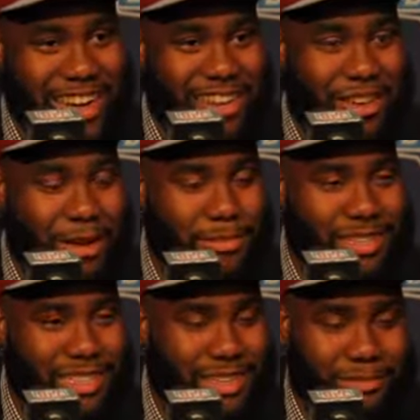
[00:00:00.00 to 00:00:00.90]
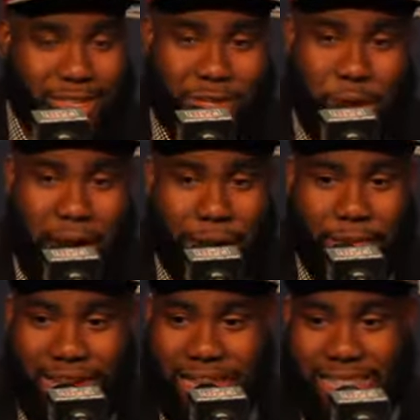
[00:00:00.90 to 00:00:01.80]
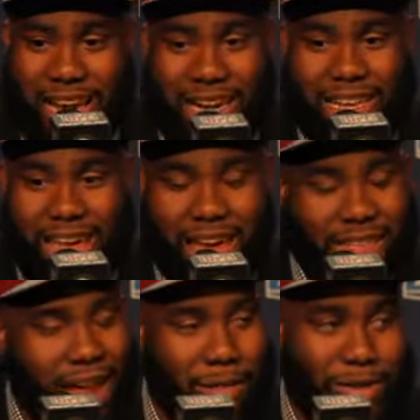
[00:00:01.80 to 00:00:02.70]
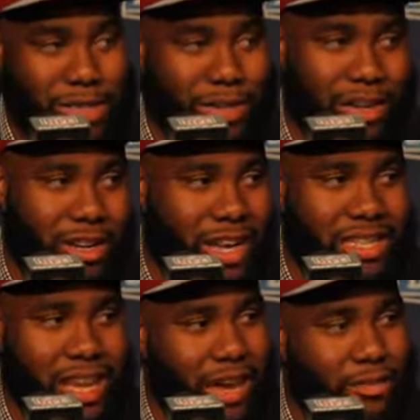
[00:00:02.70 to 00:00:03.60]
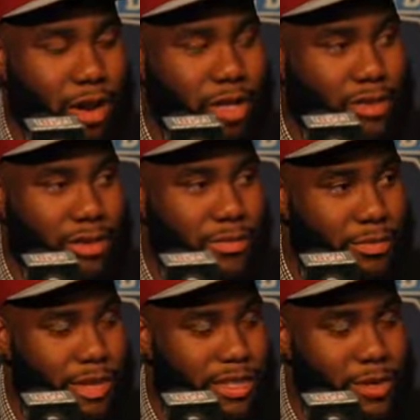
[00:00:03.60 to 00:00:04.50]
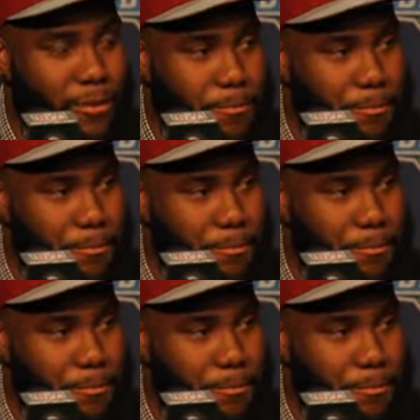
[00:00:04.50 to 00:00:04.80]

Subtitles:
You know, I'm just so happy and excited to have the opportunity. You know, that's a lifelong dream for me. So.